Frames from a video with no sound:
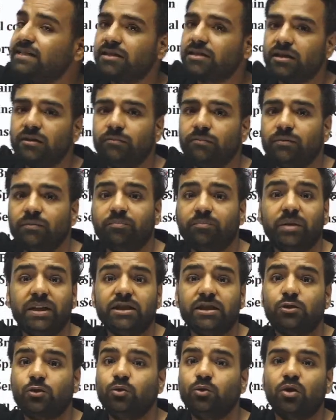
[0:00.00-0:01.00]

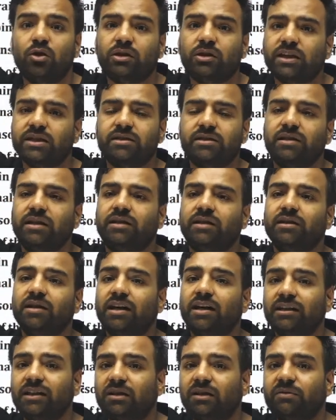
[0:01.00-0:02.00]
do not touch that,
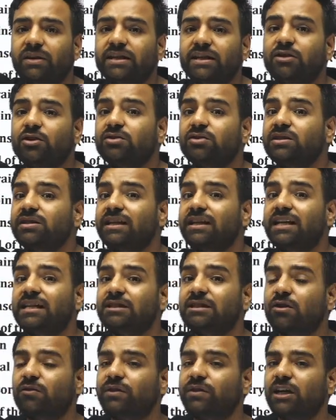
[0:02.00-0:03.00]
otherwise your
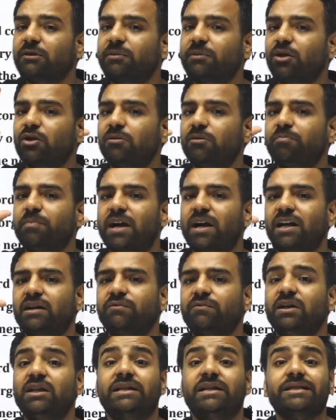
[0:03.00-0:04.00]
cells of that particular part
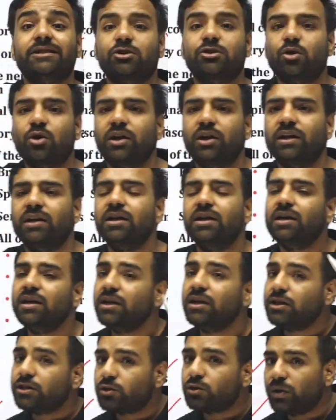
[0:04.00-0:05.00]
will destroy.
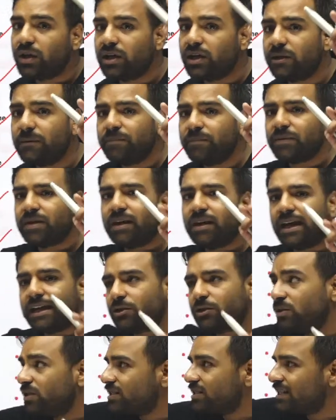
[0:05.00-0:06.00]
So here,
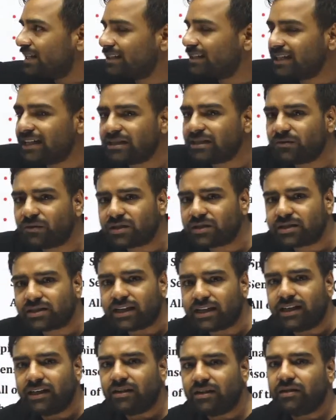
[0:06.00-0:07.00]
actually signals were
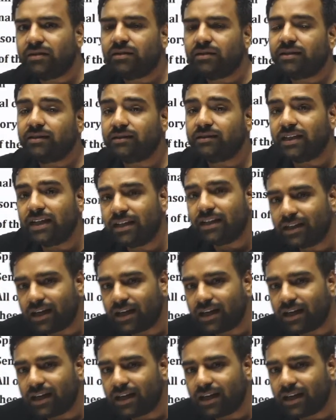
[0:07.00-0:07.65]
sent, then